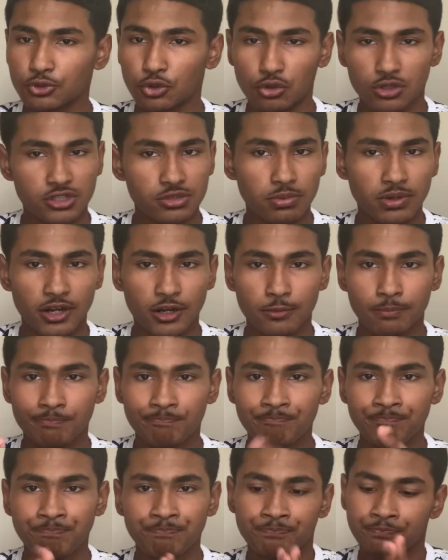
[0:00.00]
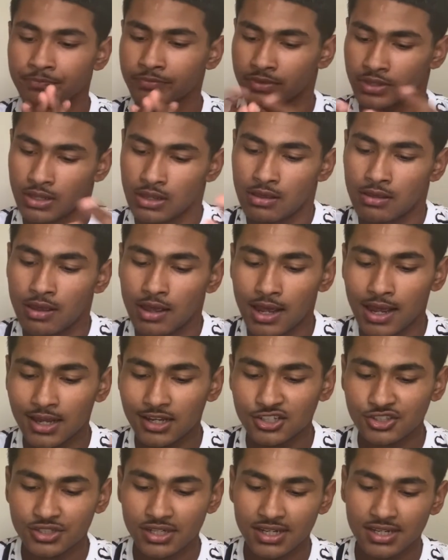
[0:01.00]
the orange pair.
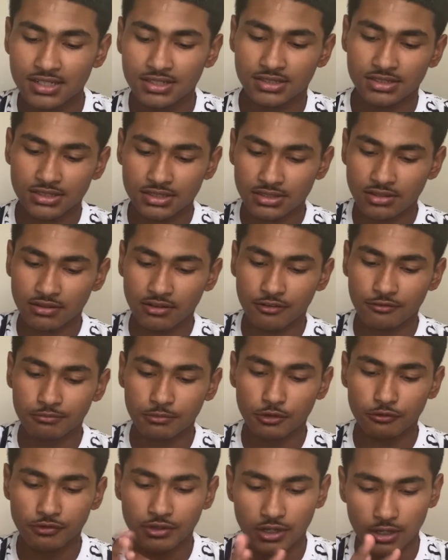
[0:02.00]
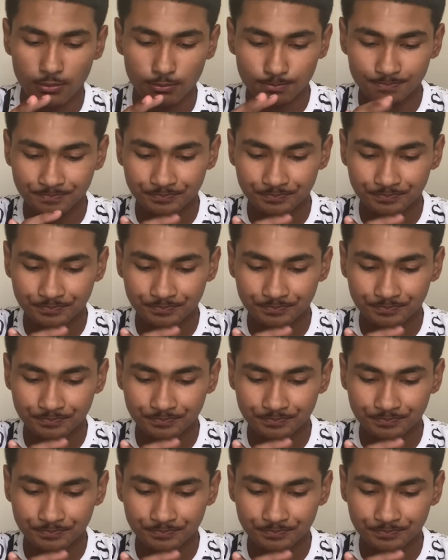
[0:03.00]
Highest chance of moving up.